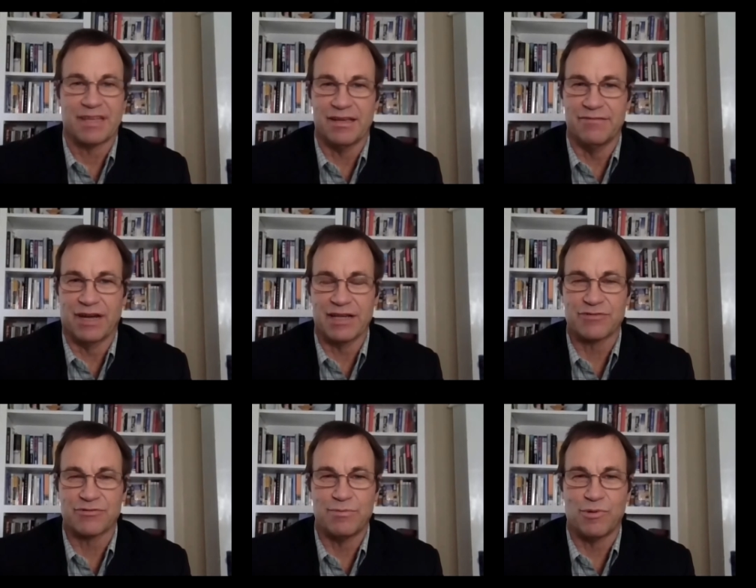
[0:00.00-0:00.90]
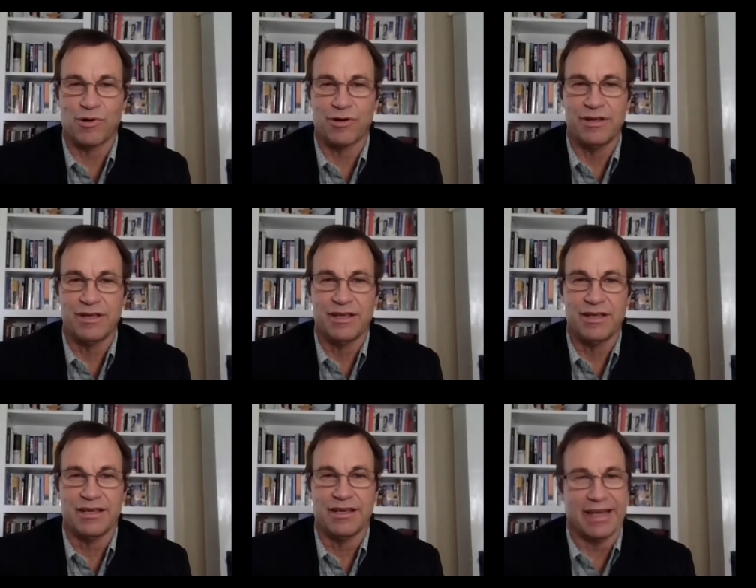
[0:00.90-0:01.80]
Advisory Board,
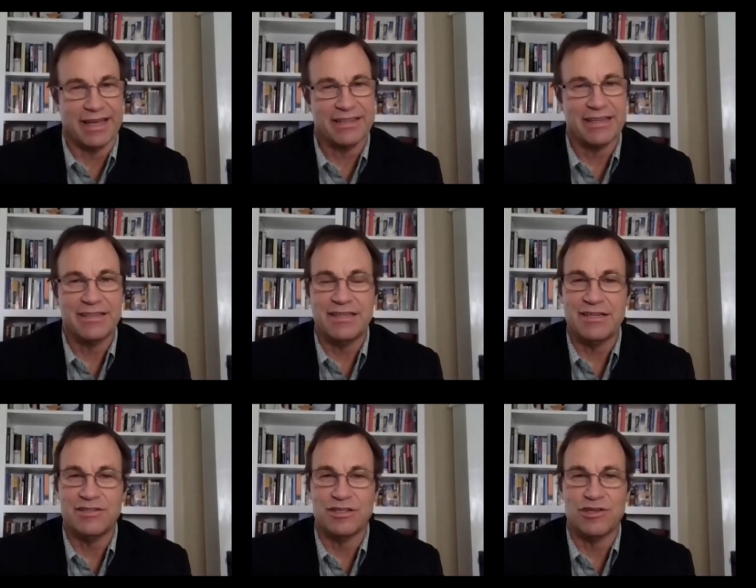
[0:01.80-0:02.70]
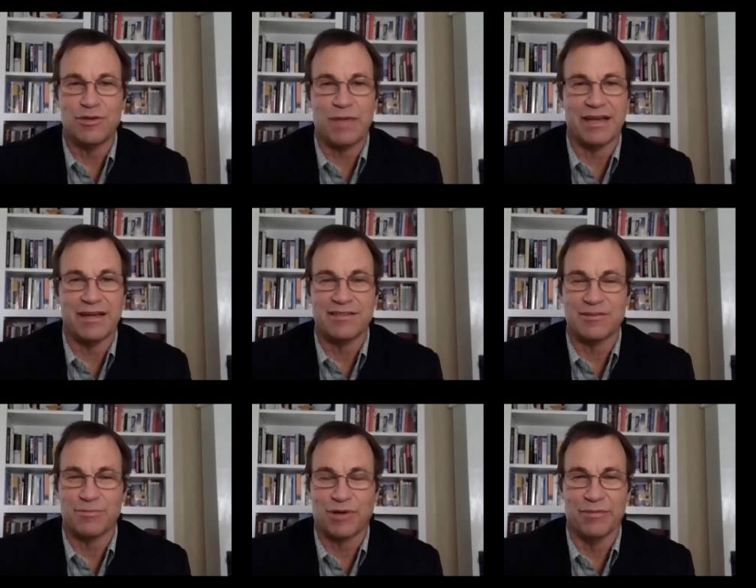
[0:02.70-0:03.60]
and I teach in the Humanities
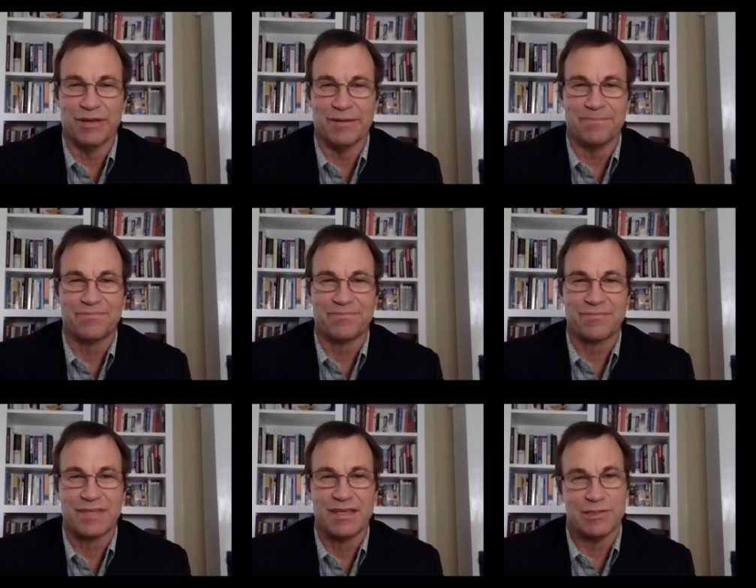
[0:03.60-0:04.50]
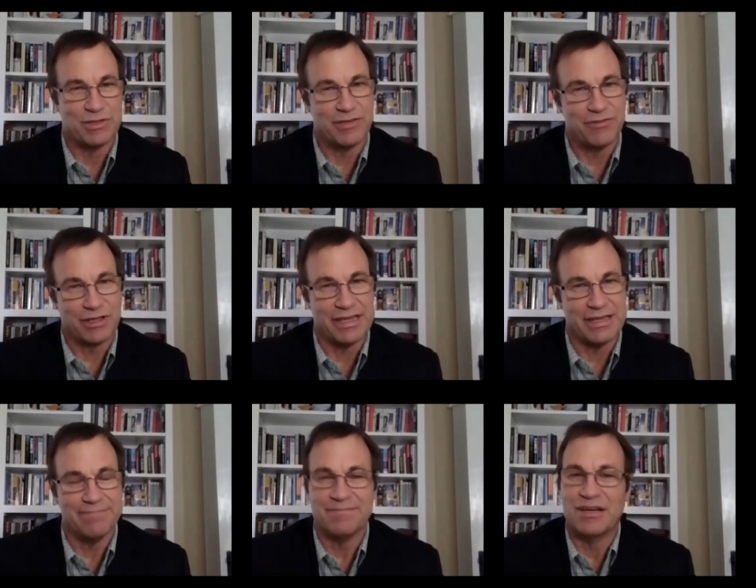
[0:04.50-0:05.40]
Department,
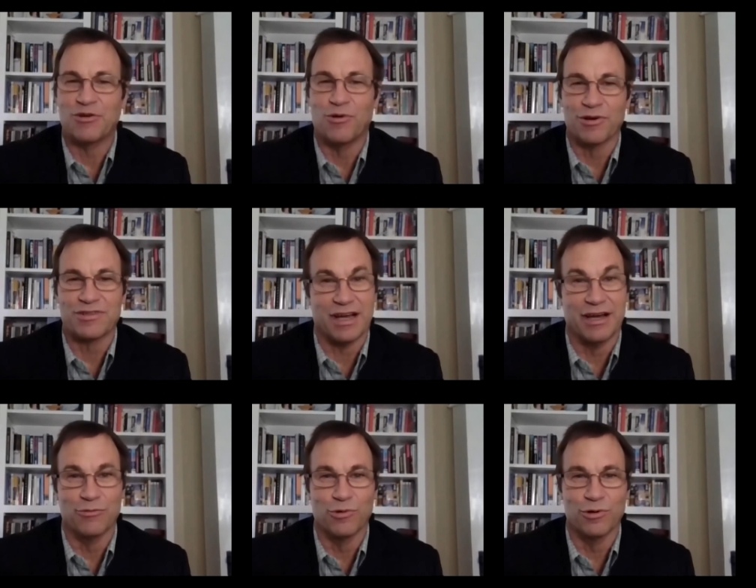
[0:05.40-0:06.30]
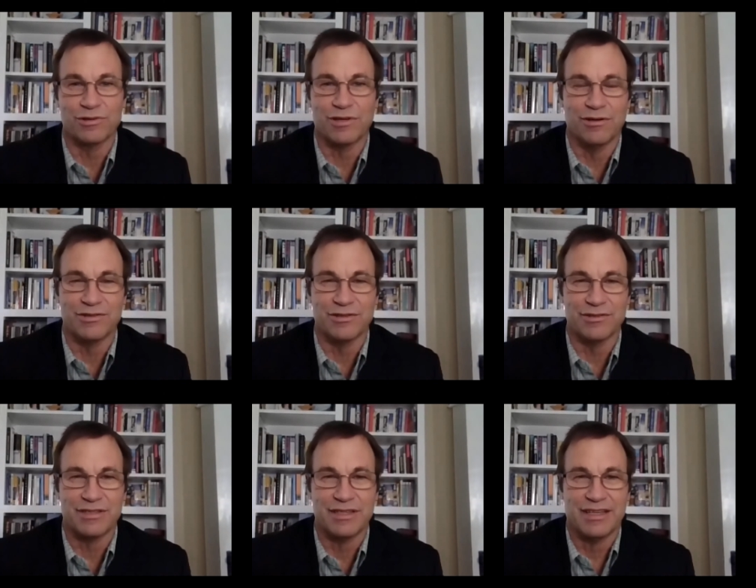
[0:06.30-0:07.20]
specifically a course on world
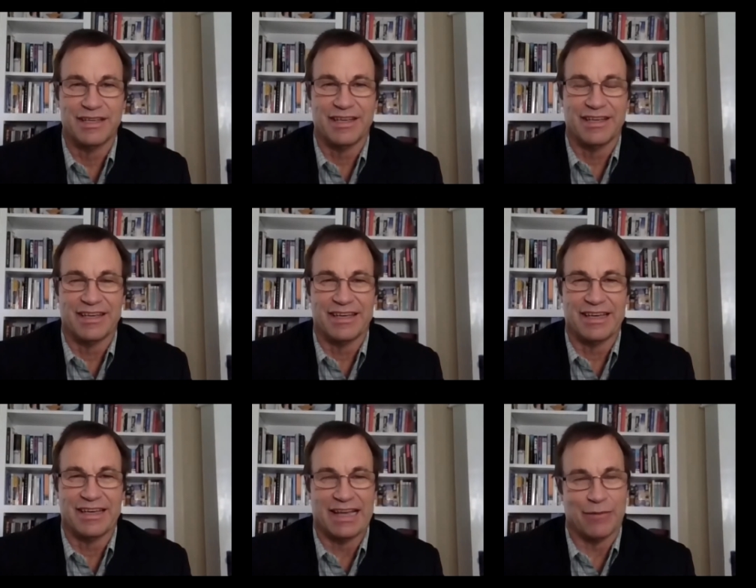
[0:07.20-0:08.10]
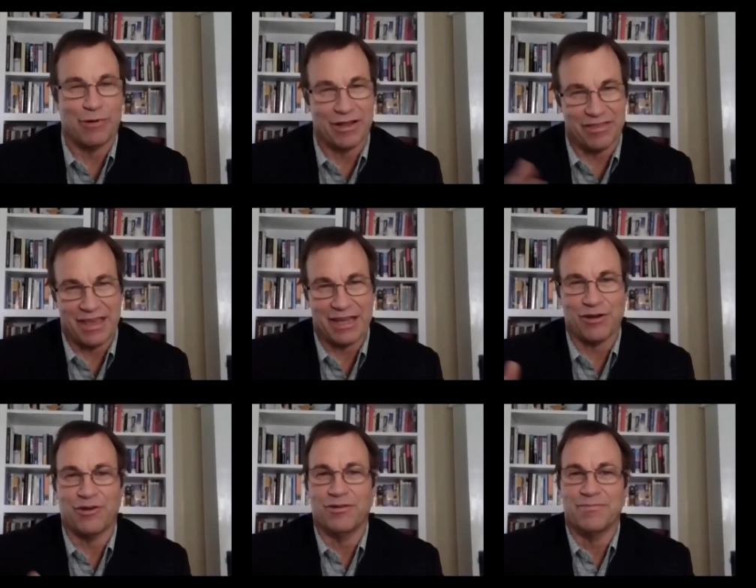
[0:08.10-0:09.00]
cultures. And I want to thank
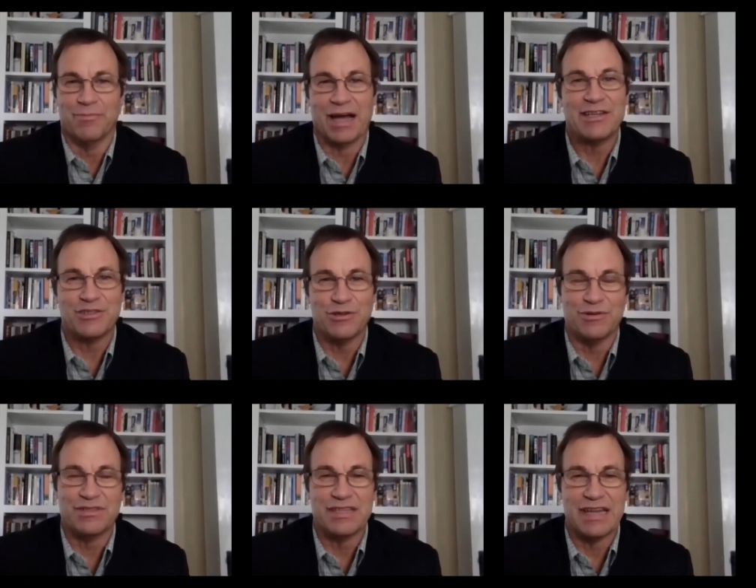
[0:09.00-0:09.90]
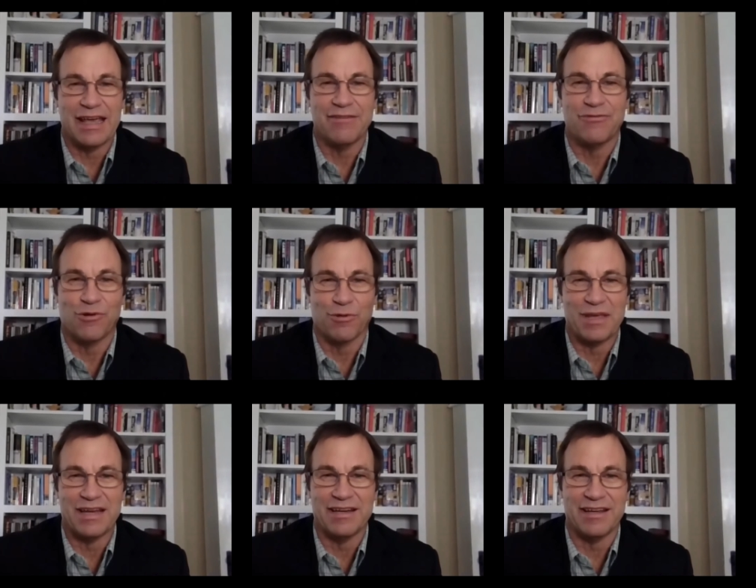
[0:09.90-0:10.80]
my students today for
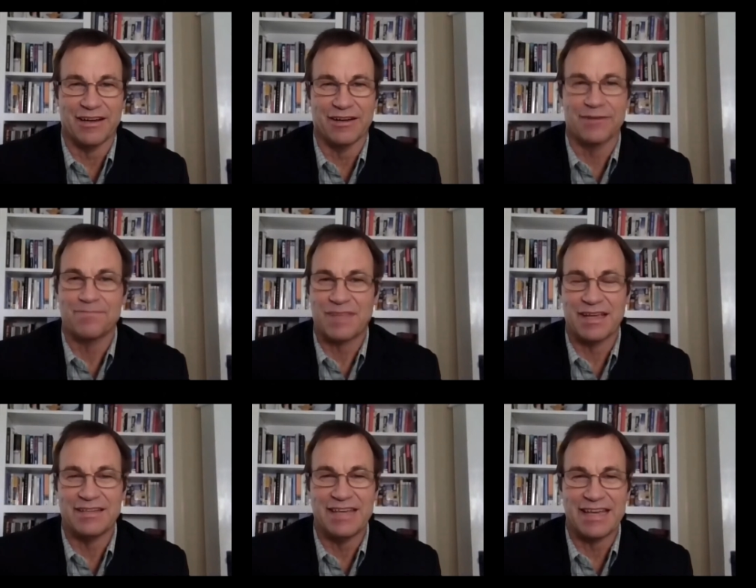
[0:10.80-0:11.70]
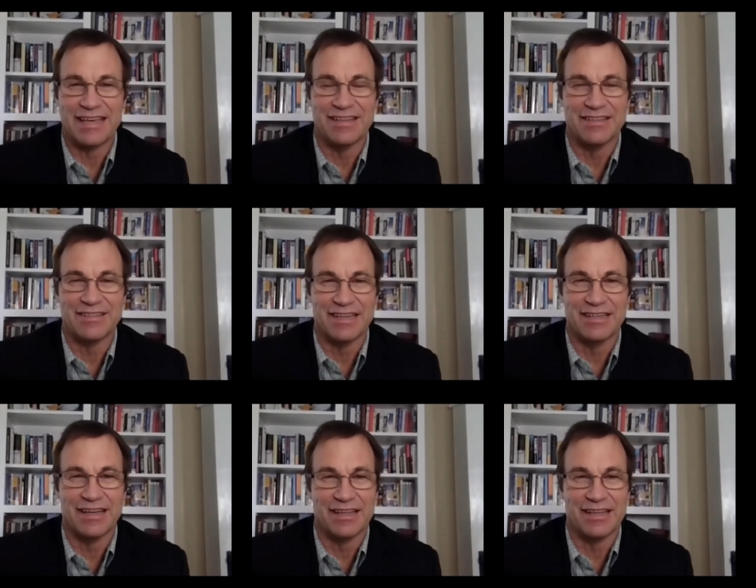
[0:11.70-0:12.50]
being here and taking this in.